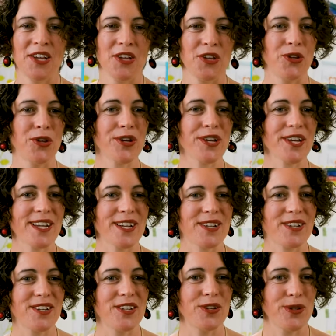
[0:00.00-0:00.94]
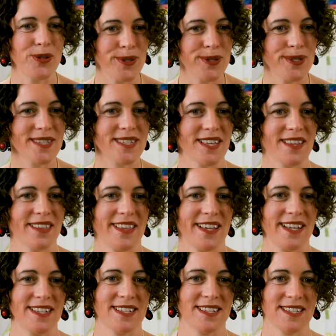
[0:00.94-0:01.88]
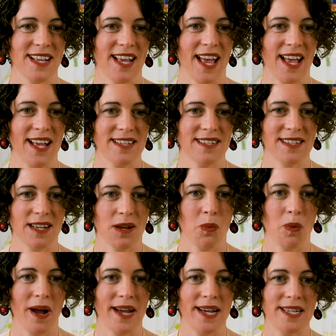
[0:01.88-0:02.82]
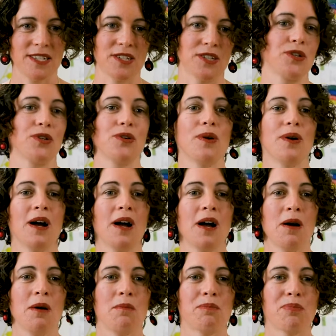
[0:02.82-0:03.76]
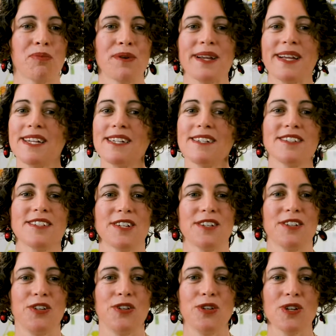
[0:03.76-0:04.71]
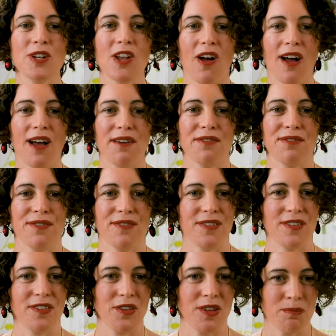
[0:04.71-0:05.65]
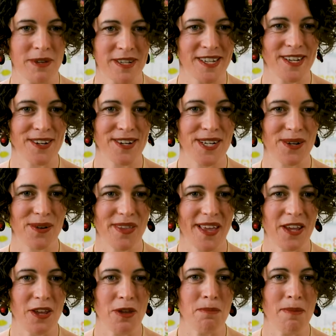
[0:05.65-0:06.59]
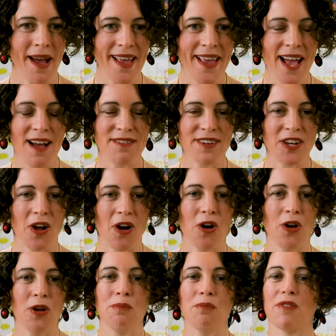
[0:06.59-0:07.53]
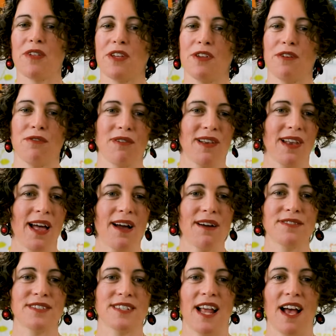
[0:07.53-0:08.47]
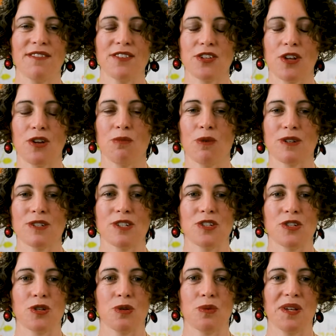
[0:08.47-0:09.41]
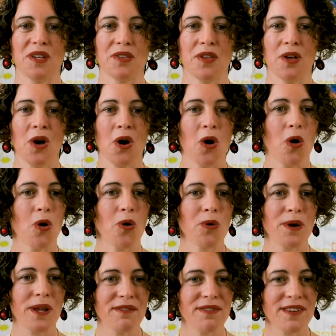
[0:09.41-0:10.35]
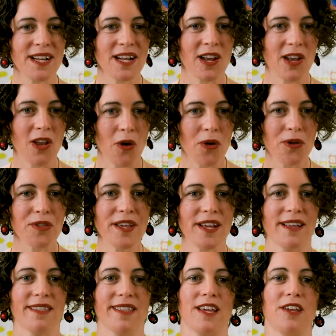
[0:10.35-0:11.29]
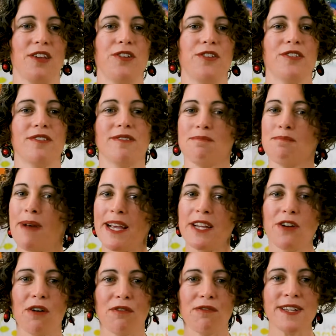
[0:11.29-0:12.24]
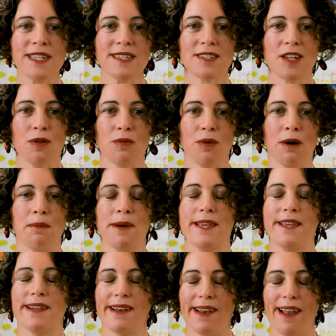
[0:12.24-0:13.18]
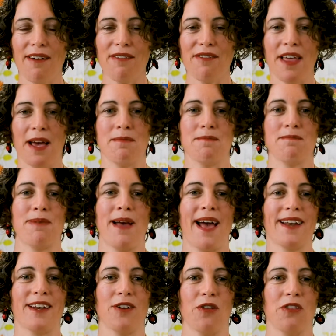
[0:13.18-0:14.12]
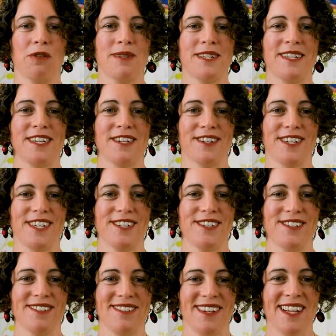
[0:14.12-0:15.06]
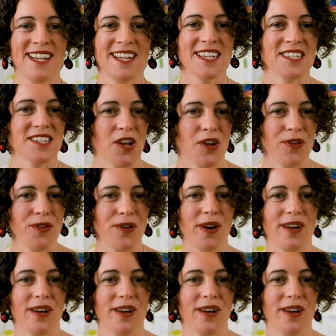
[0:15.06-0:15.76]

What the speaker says: You can use this as a way to bring to new life material that you may have at home that you've loved and haven't known what to do with, or even clothing that you may not fit so well but you love that pattern on the material. So